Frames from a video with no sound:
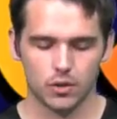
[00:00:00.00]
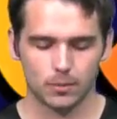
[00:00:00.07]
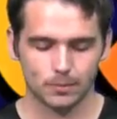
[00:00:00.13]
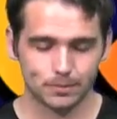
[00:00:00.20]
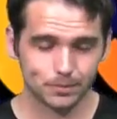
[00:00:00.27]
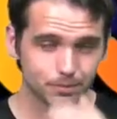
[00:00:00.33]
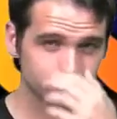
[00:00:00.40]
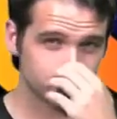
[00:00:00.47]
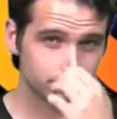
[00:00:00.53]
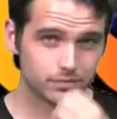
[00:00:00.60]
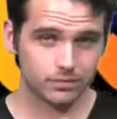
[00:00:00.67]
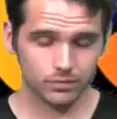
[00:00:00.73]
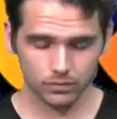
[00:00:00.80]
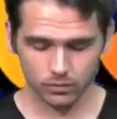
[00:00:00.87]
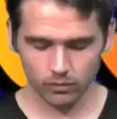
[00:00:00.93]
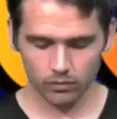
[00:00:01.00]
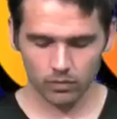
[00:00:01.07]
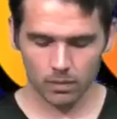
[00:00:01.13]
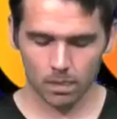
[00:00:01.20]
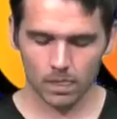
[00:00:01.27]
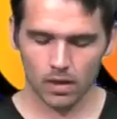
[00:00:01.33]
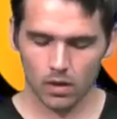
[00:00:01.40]

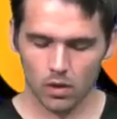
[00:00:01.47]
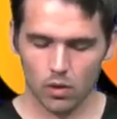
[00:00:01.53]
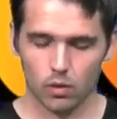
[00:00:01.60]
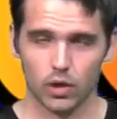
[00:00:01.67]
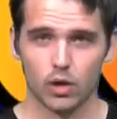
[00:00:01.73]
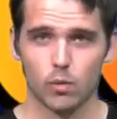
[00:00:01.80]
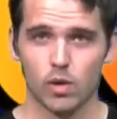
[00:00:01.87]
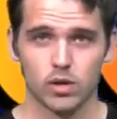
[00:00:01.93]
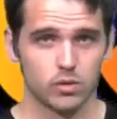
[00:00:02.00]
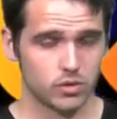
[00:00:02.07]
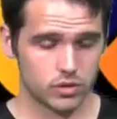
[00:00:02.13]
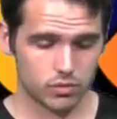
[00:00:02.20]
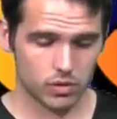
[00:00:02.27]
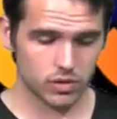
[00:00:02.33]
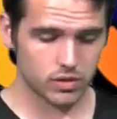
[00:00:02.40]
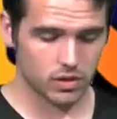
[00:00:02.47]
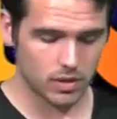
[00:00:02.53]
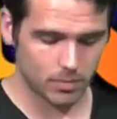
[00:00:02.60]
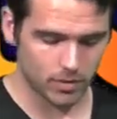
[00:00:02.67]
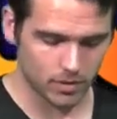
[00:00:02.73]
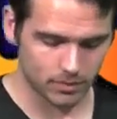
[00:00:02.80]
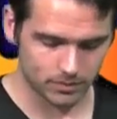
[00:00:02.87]
What you're going to want to do is throw a
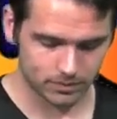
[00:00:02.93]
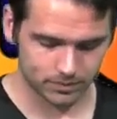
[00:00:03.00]
sleeper,